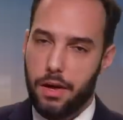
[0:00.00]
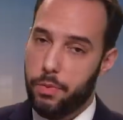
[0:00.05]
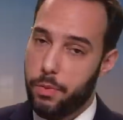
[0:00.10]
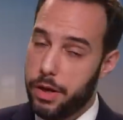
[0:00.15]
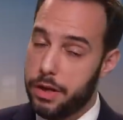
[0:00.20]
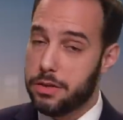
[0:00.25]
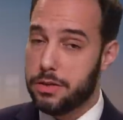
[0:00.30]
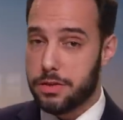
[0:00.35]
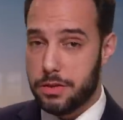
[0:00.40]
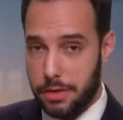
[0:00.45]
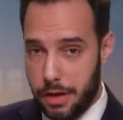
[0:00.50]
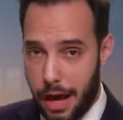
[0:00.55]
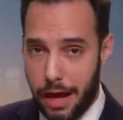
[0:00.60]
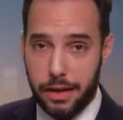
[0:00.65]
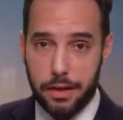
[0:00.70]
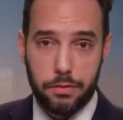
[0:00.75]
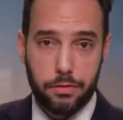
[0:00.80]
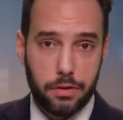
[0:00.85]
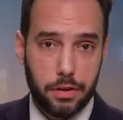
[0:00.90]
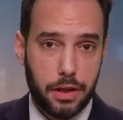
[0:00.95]
which I
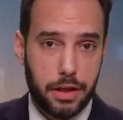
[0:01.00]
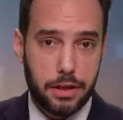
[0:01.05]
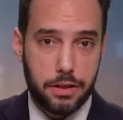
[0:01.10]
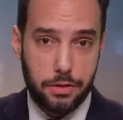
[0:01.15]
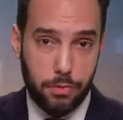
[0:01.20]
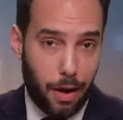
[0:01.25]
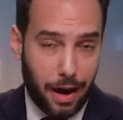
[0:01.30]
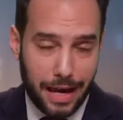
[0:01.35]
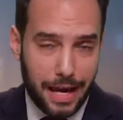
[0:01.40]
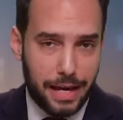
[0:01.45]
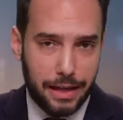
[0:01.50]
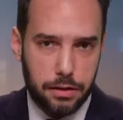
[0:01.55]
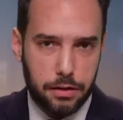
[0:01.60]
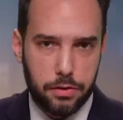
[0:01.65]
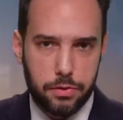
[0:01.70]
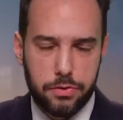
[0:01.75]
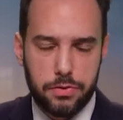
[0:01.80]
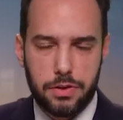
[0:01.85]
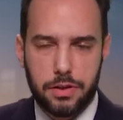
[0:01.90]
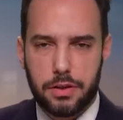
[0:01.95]
can relate to. I hate
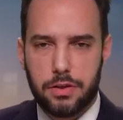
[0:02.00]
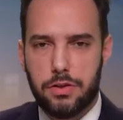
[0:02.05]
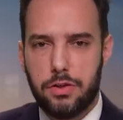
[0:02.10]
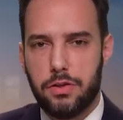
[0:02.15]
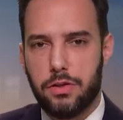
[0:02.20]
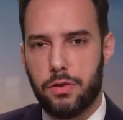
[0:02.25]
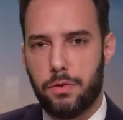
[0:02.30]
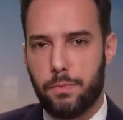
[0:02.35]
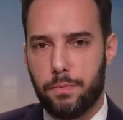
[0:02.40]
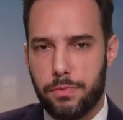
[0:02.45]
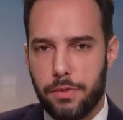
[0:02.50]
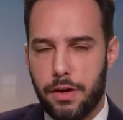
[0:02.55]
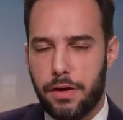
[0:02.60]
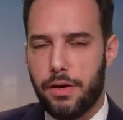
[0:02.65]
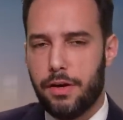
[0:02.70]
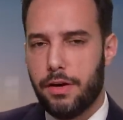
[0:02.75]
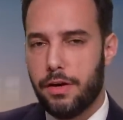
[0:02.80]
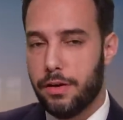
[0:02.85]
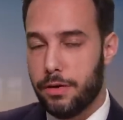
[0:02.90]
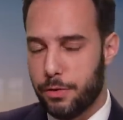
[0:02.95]
losing too,
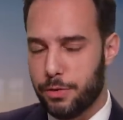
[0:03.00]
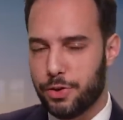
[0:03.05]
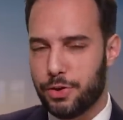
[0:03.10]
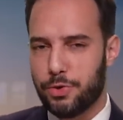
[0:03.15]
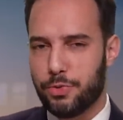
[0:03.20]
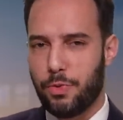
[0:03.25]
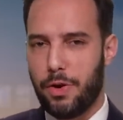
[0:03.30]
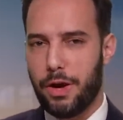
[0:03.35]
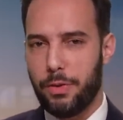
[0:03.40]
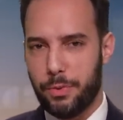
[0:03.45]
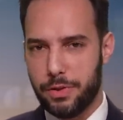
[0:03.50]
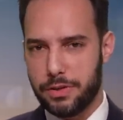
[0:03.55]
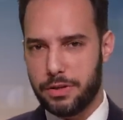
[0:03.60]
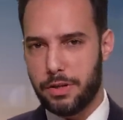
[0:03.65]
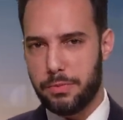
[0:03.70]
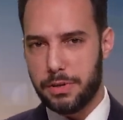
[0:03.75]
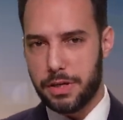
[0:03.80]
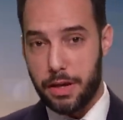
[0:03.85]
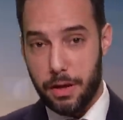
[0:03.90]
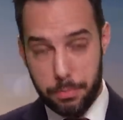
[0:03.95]
which is why once
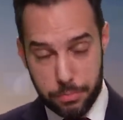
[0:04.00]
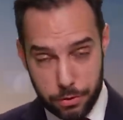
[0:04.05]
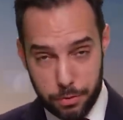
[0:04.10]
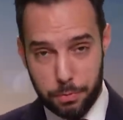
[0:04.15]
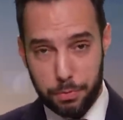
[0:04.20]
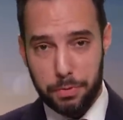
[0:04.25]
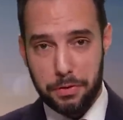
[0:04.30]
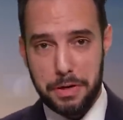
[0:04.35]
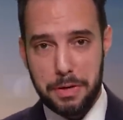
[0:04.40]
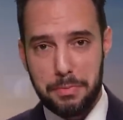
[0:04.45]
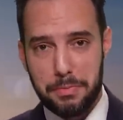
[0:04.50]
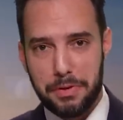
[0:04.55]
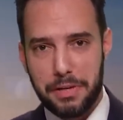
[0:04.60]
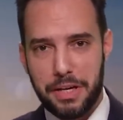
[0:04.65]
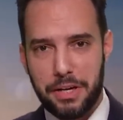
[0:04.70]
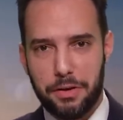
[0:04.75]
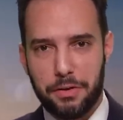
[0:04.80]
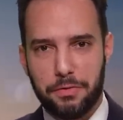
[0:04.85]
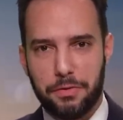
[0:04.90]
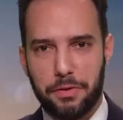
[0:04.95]
I become supreme
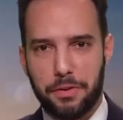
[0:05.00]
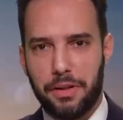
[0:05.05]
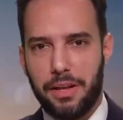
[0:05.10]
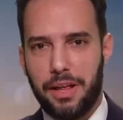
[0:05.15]
leader for